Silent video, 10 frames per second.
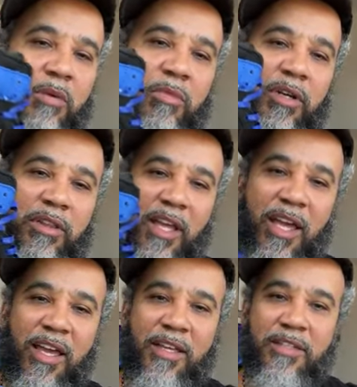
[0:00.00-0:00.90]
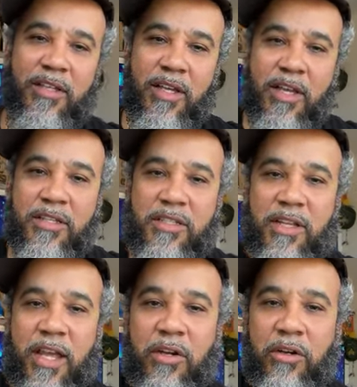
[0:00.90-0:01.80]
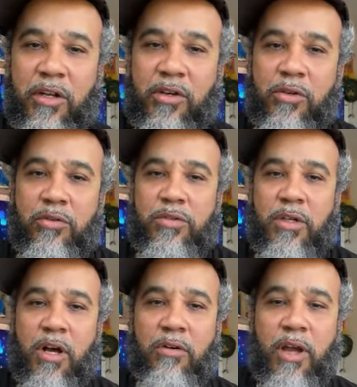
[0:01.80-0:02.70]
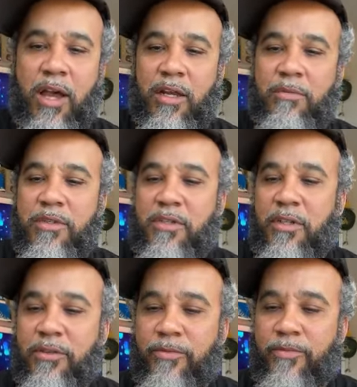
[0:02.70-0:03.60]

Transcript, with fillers: But these sneaker news, okay, let me see.